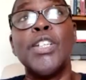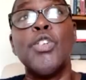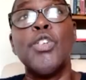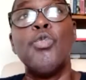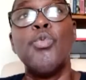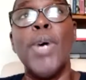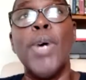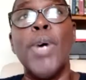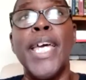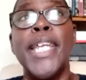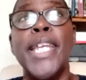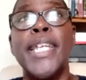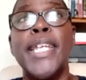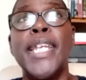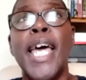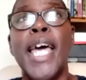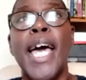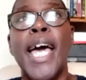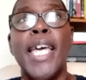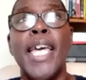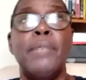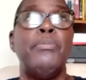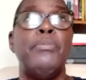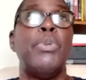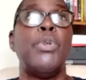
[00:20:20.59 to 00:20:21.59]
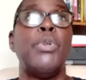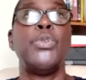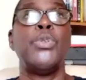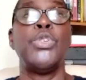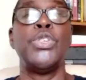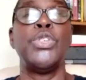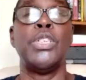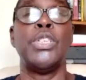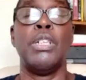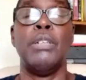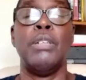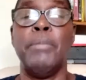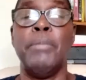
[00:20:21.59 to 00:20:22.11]
when I
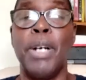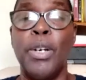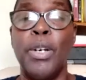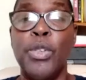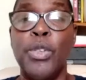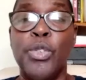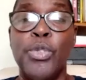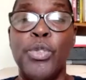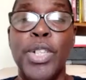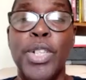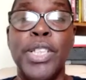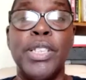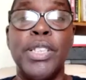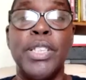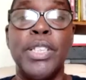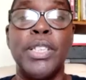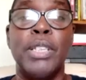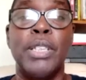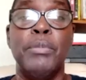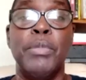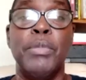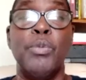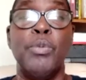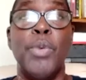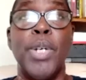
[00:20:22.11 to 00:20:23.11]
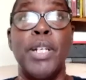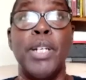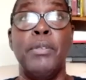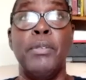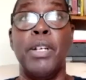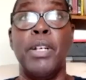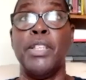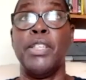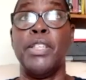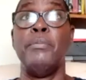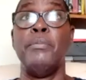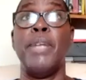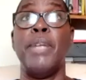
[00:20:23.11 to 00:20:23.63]
post about racism and when
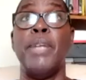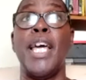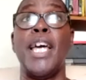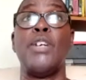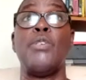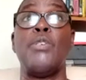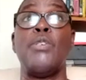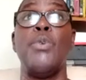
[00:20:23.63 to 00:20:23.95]
other Black